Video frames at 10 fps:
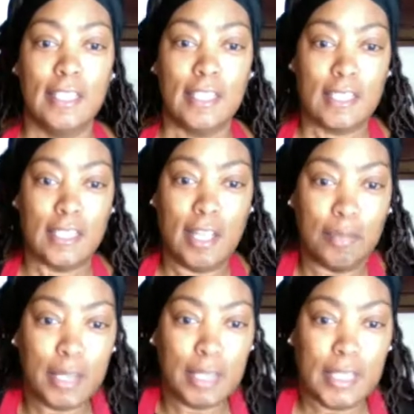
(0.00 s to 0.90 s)
So, I'm
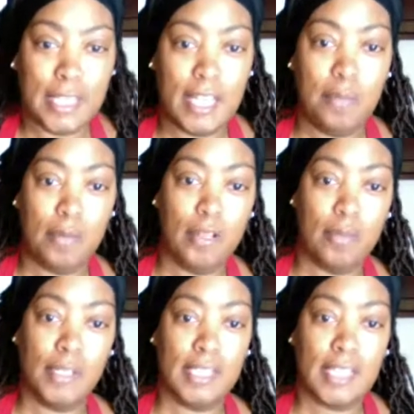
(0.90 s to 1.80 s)
putting this apron on
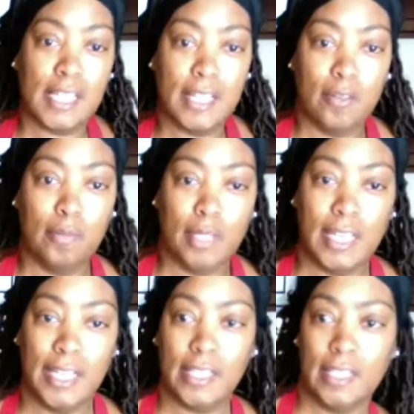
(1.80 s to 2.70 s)
because I got on
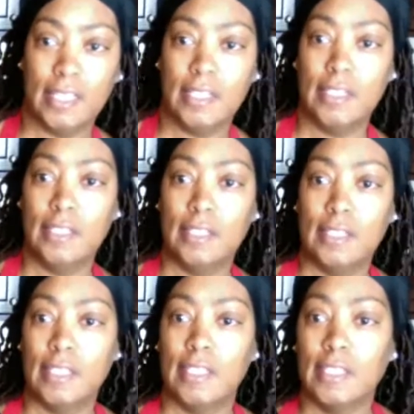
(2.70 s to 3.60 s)
black, and
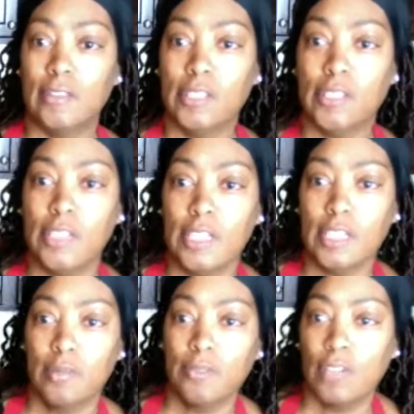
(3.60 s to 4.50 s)
when you're dealing
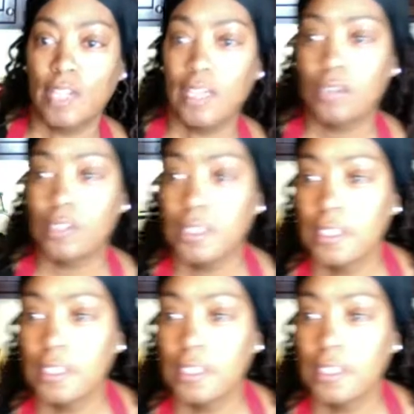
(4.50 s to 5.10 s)
with flour.